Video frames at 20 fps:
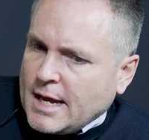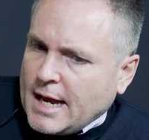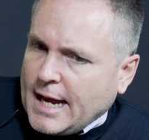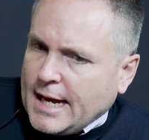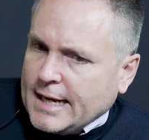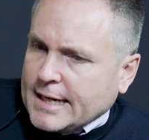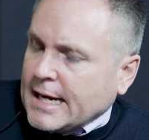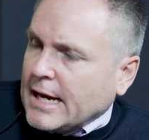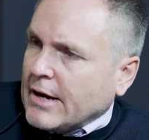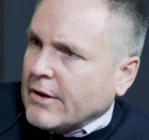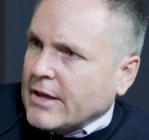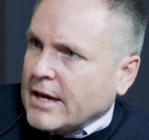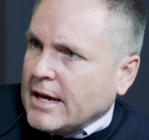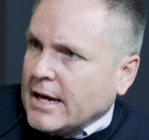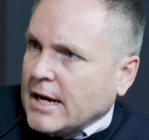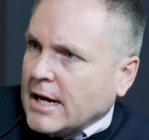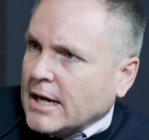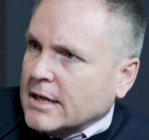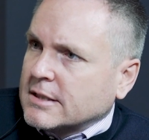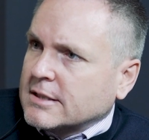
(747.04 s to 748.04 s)
and how
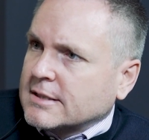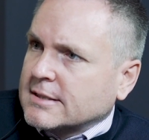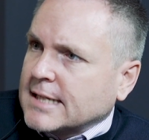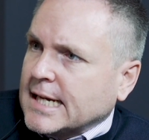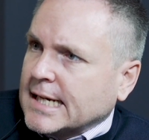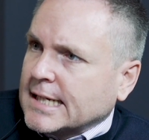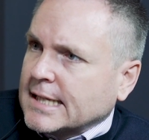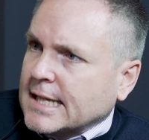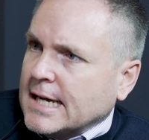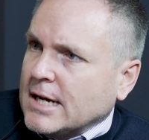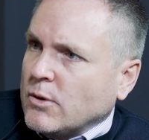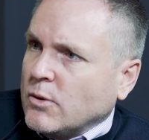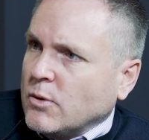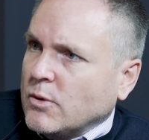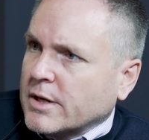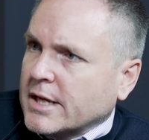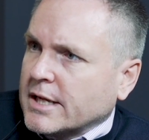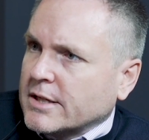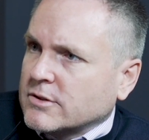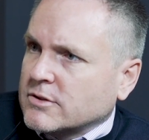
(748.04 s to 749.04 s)
they're understanding their
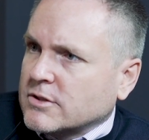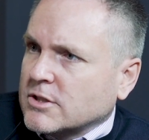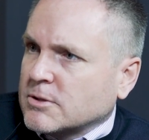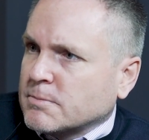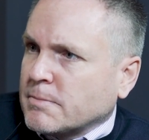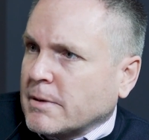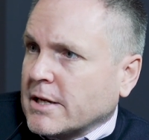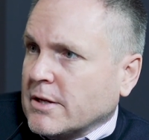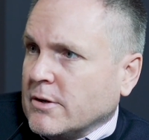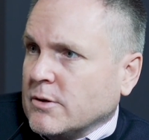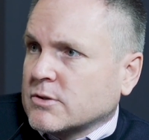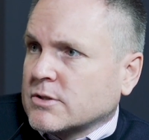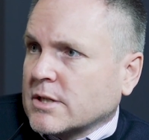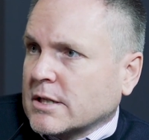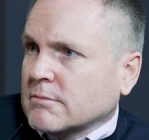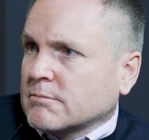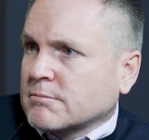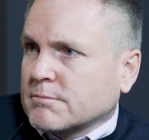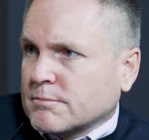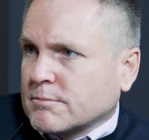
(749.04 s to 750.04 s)
audiences by
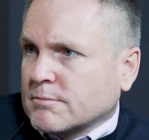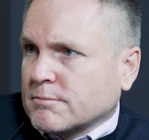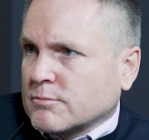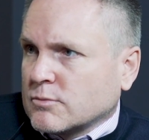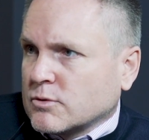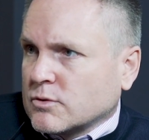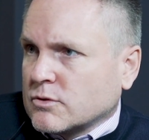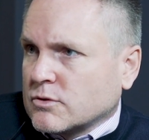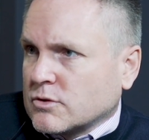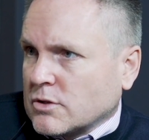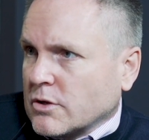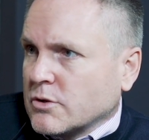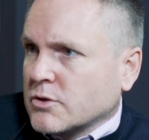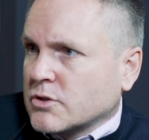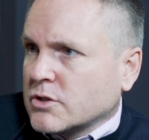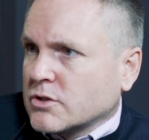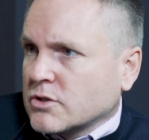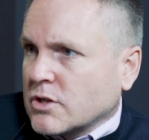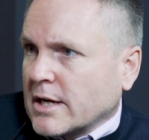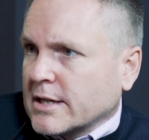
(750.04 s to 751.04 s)
using
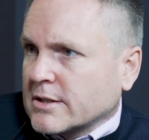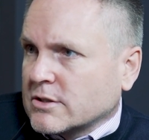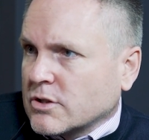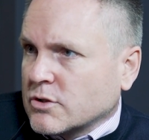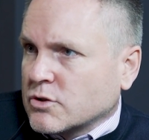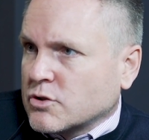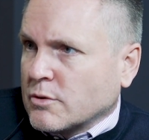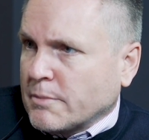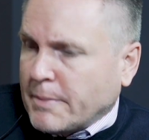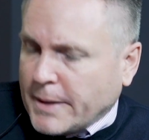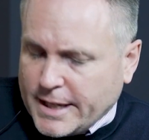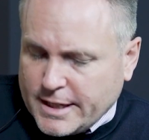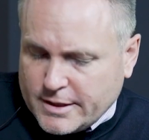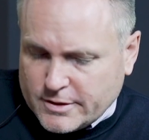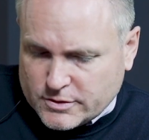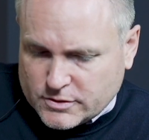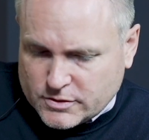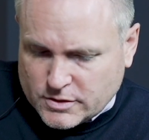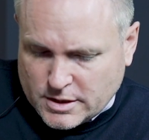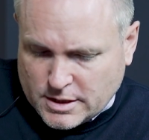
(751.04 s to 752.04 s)
solutions like Social
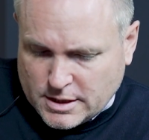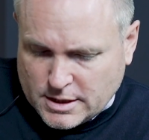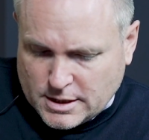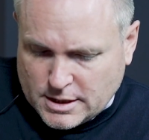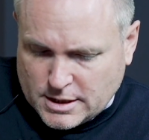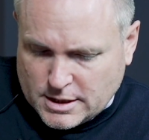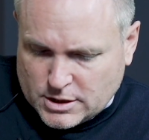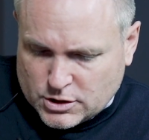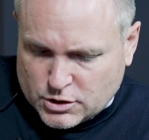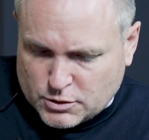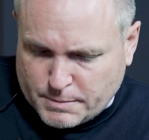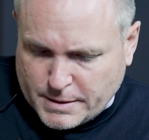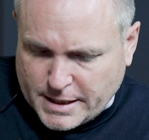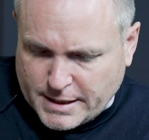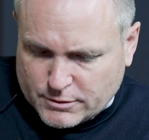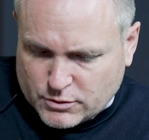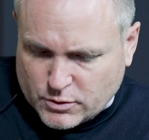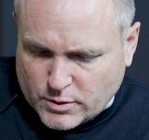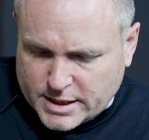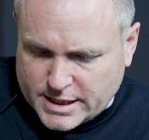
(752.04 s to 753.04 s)
Bakers to be
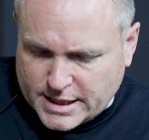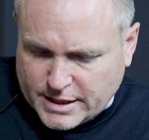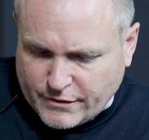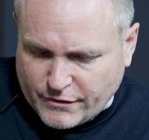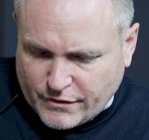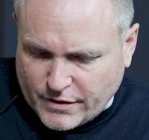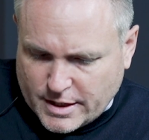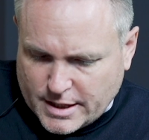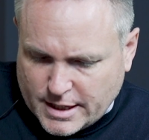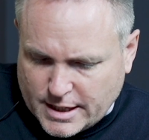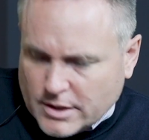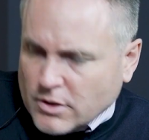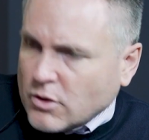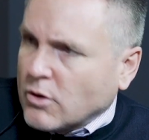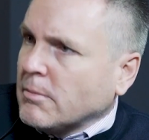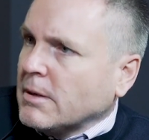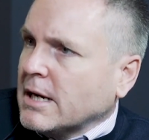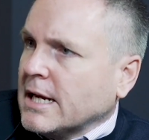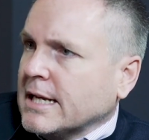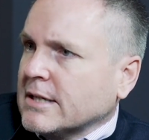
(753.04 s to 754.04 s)
able to identify the
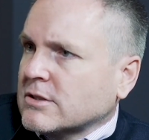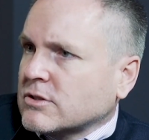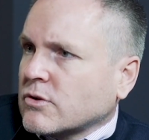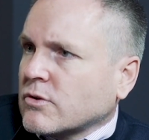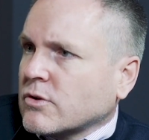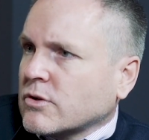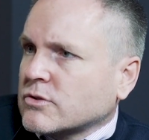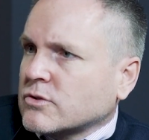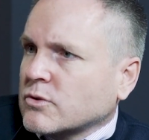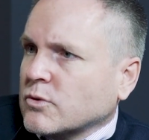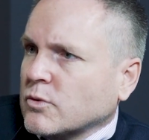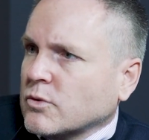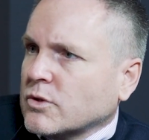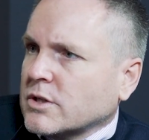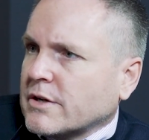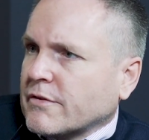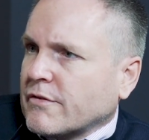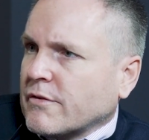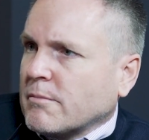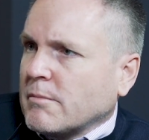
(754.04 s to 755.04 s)
anomalies across all the
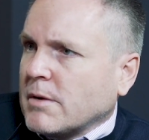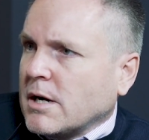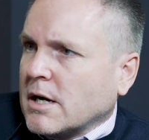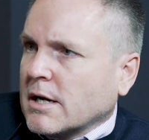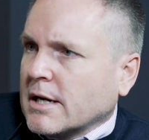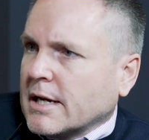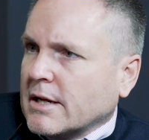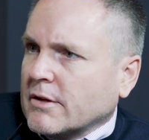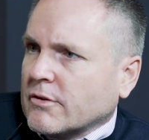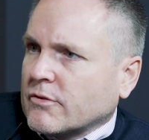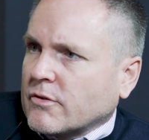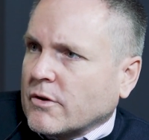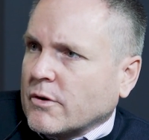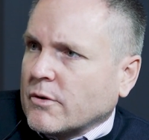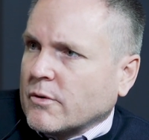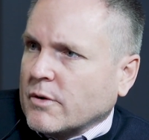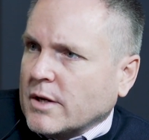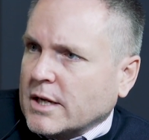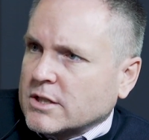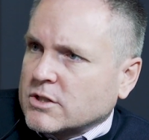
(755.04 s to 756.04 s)
different markets.
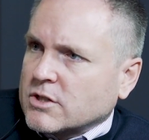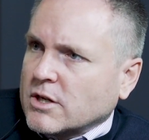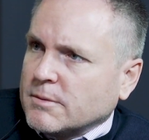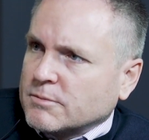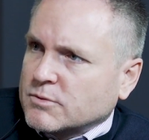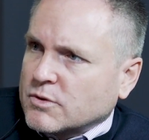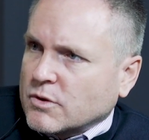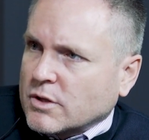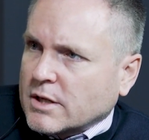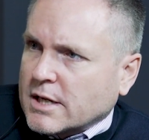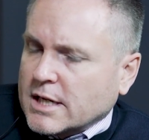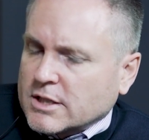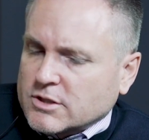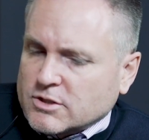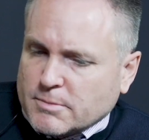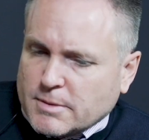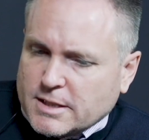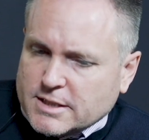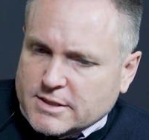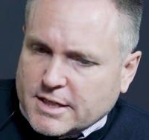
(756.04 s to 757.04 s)
So in terms of the
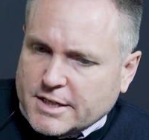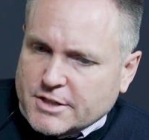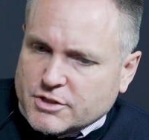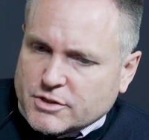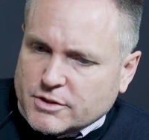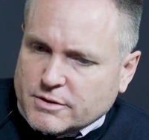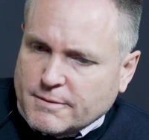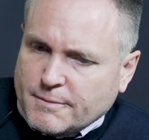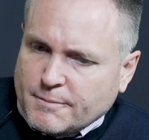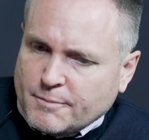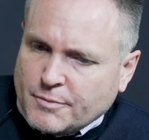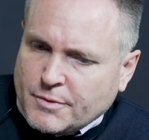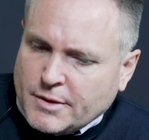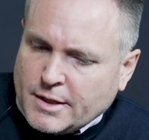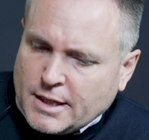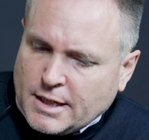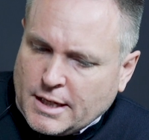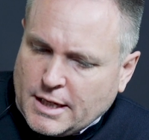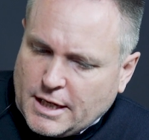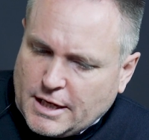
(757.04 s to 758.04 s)
customization.
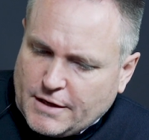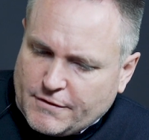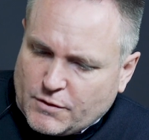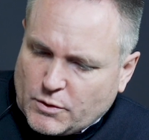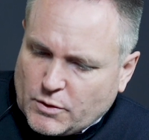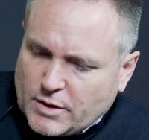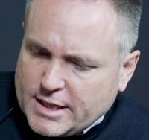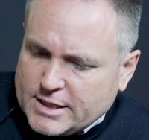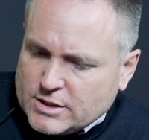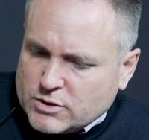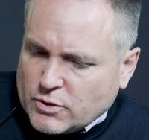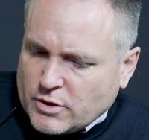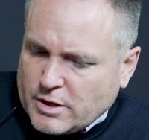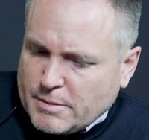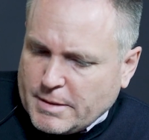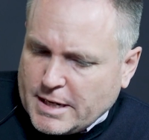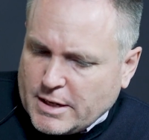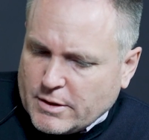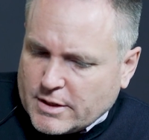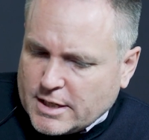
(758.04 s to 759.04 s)
If you're then talking
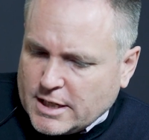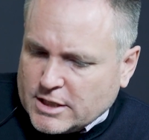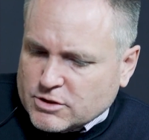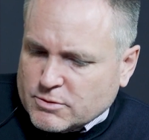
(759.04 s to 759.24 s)
about